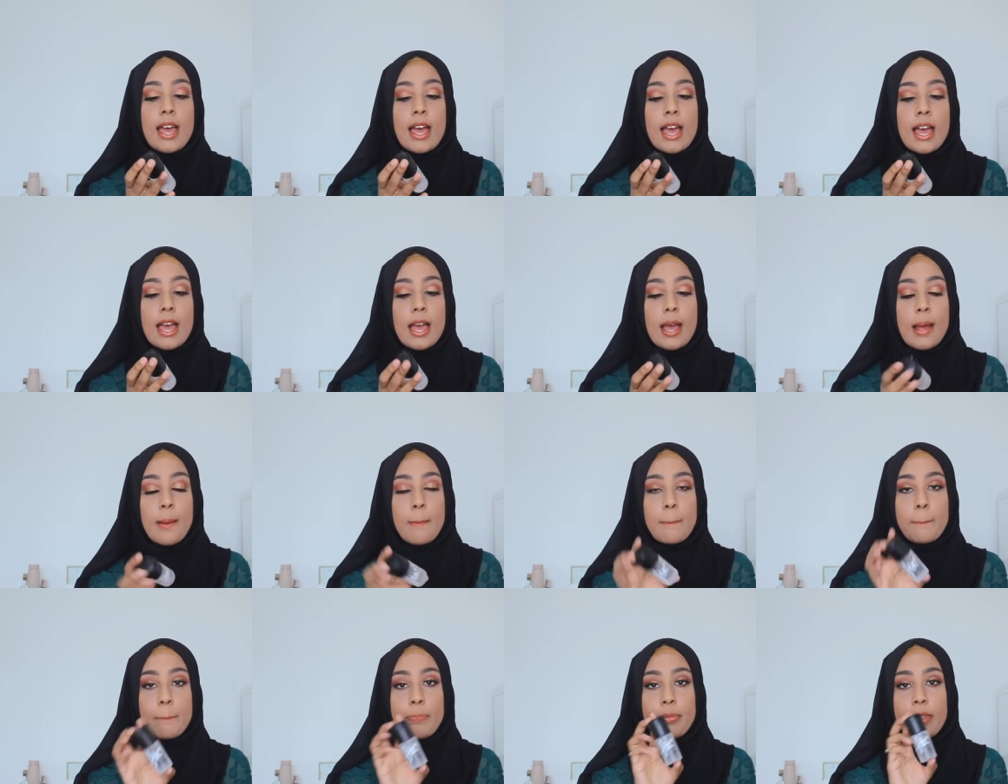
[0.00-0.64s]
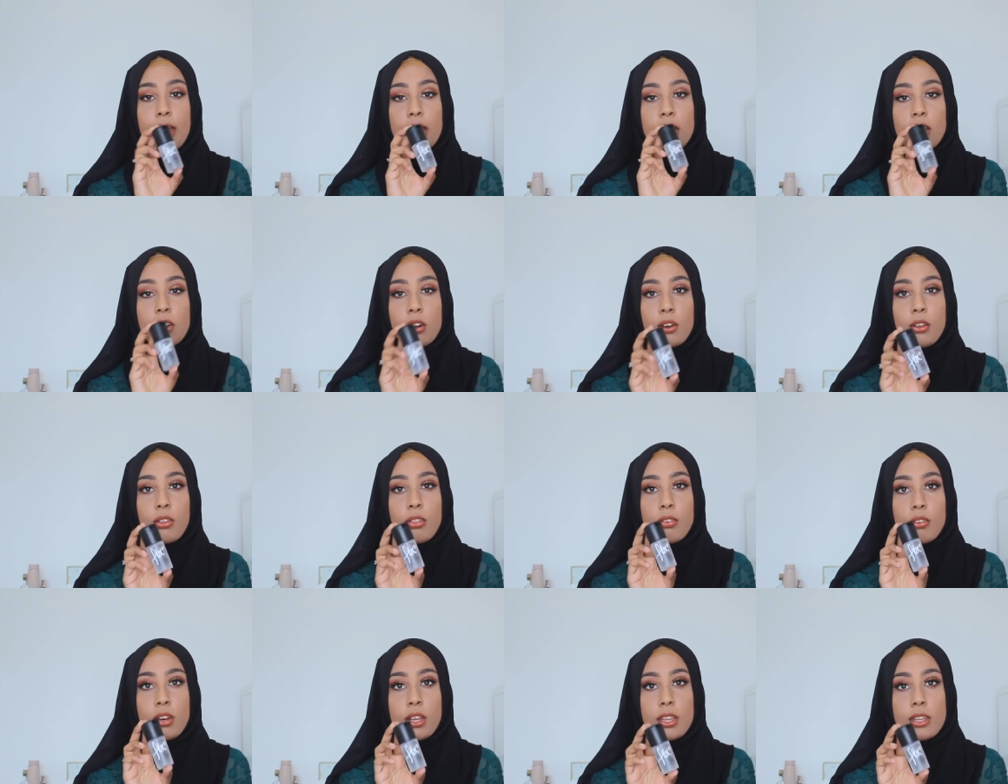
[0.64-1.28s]
Um, I
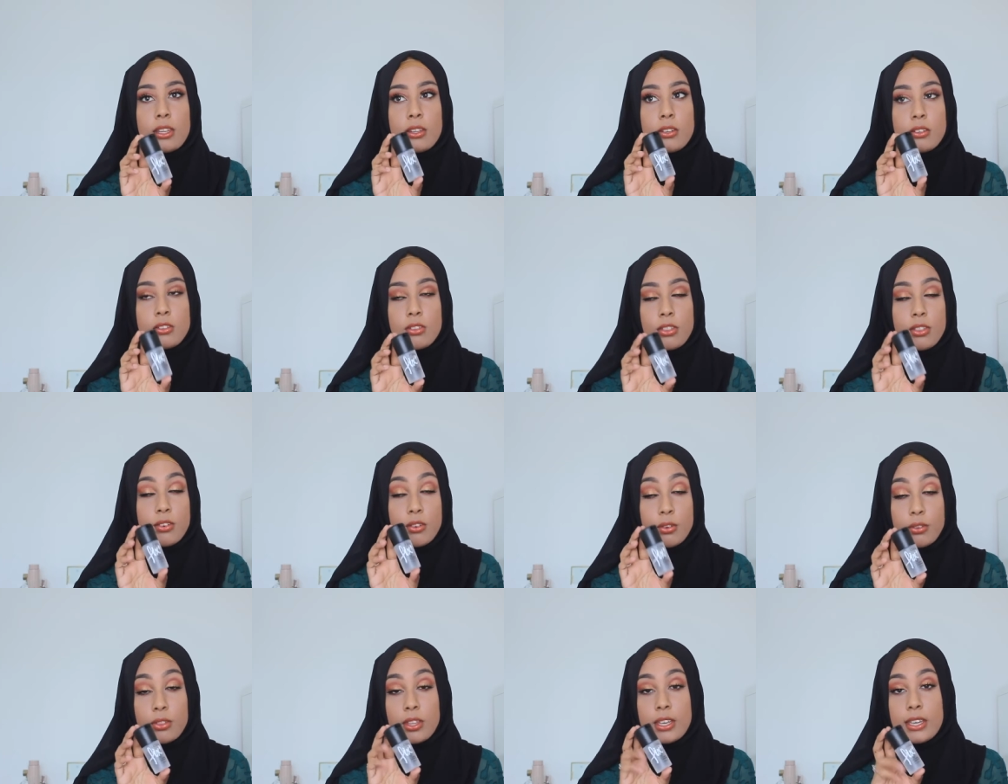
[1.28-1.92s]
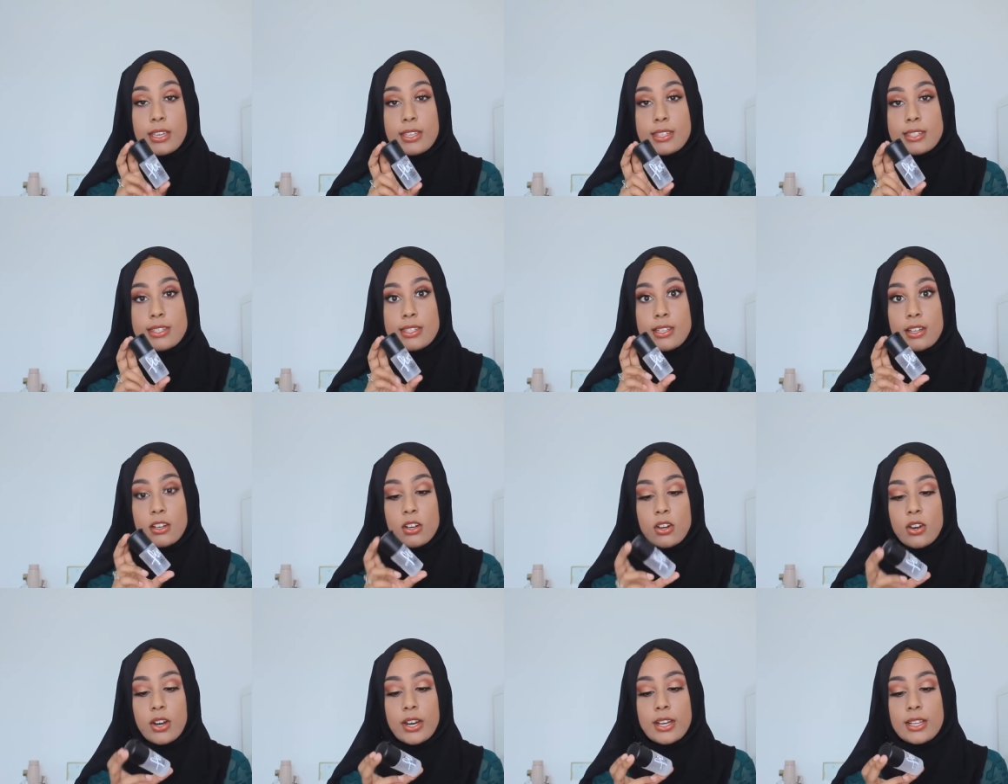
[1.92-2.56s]
go through the, through these
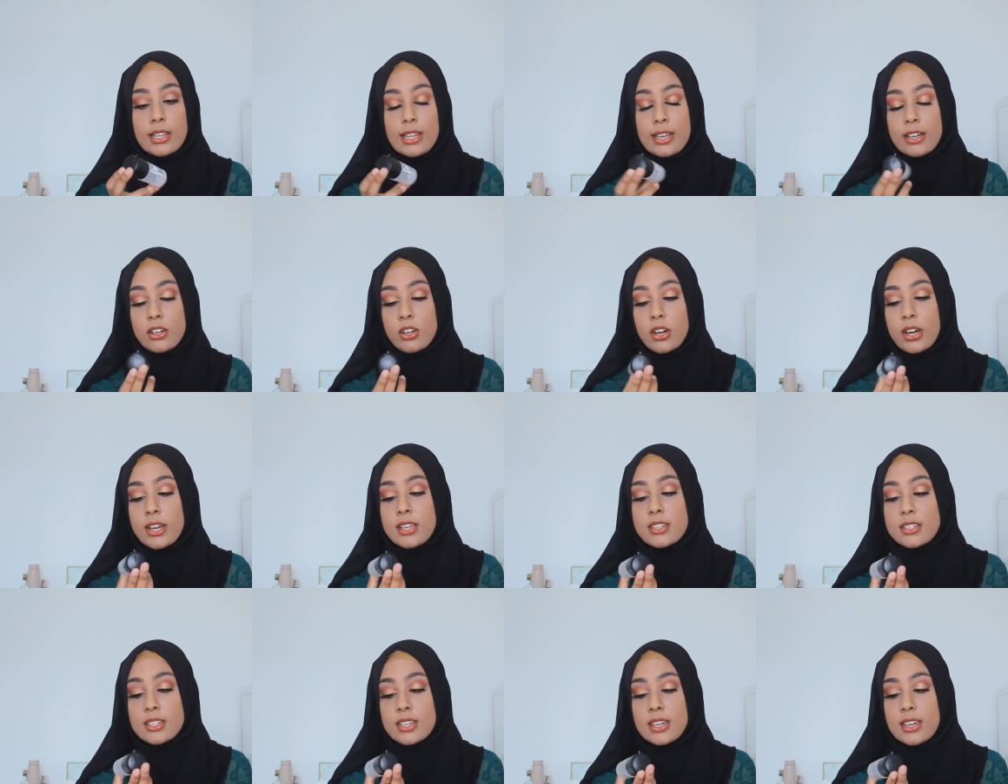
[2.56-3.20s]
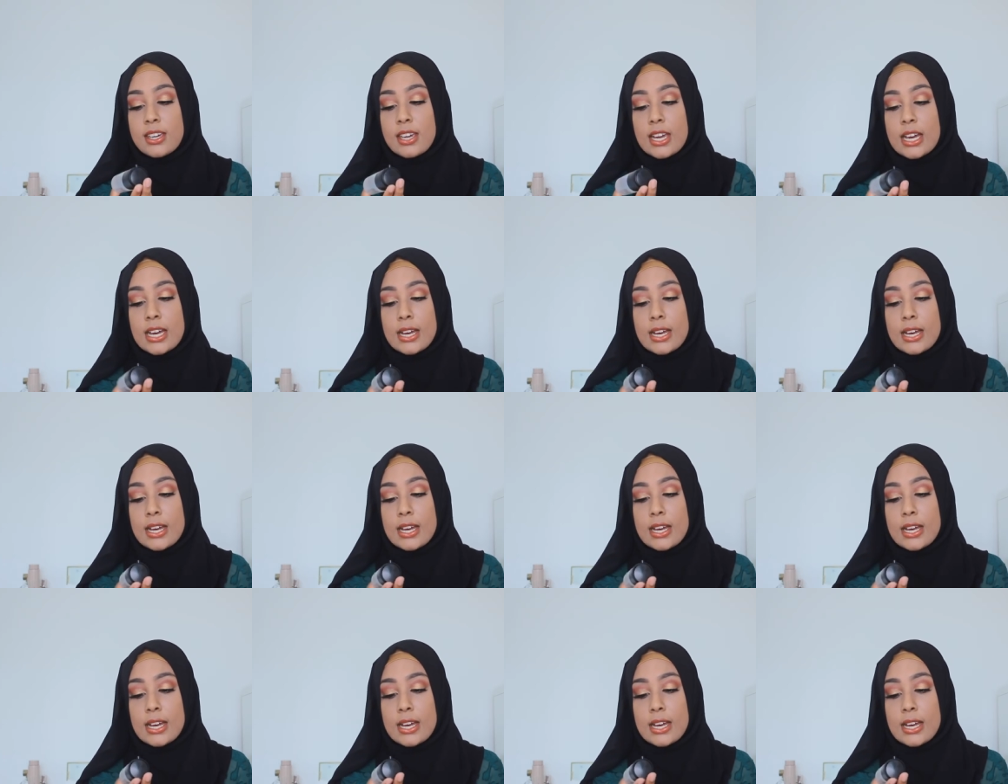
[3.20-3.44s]
like crazy.